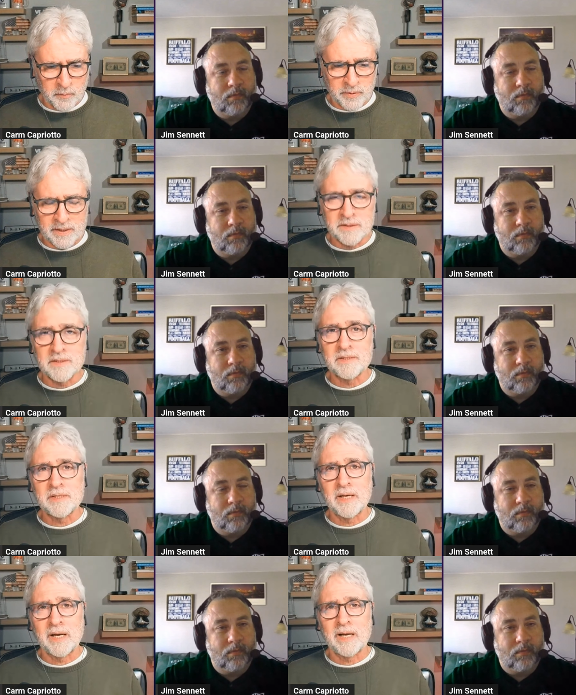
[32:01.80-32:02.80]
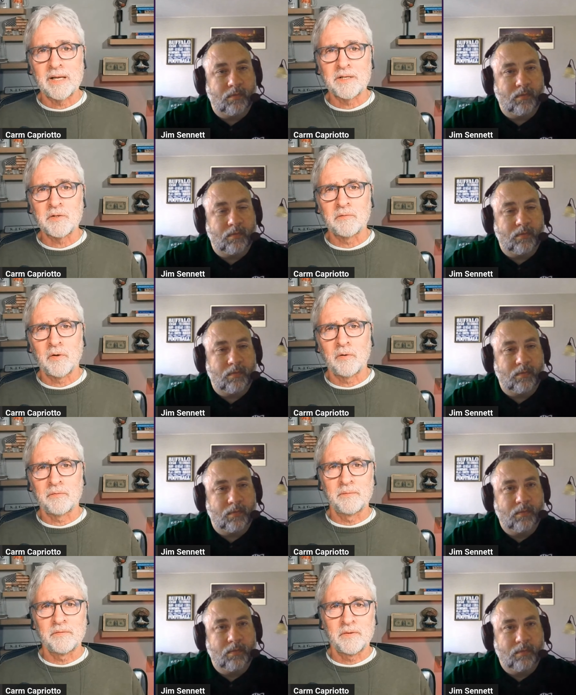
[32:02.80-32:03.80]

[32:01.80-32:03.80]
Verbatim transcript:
Speaker 1: ECC. I got to get you involved in some